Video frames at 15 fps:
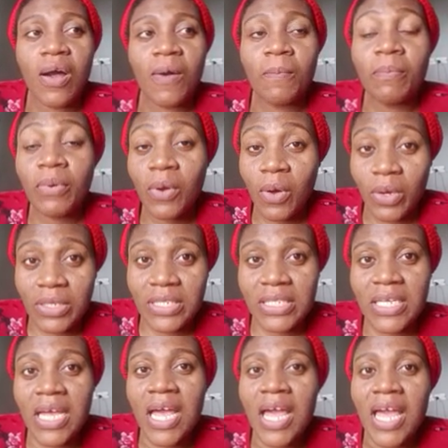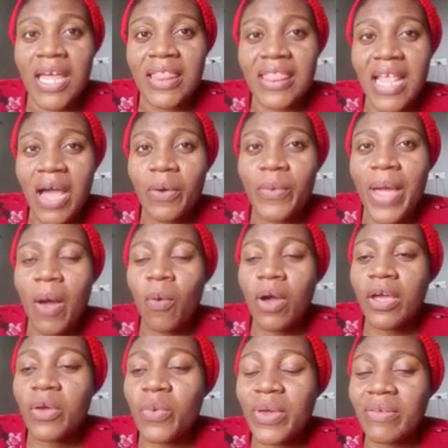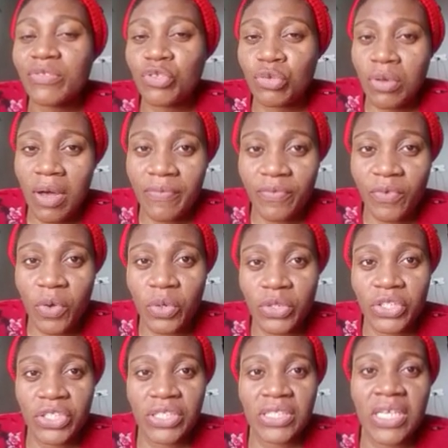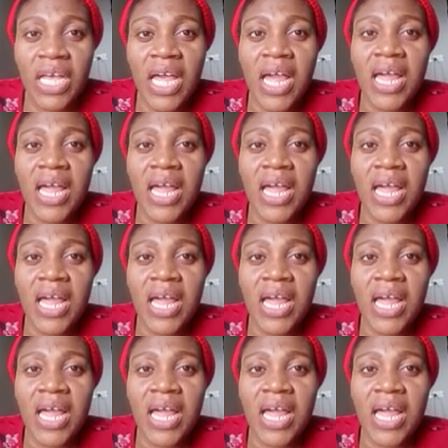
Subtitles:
blocks. Now we are working with 12 coaches.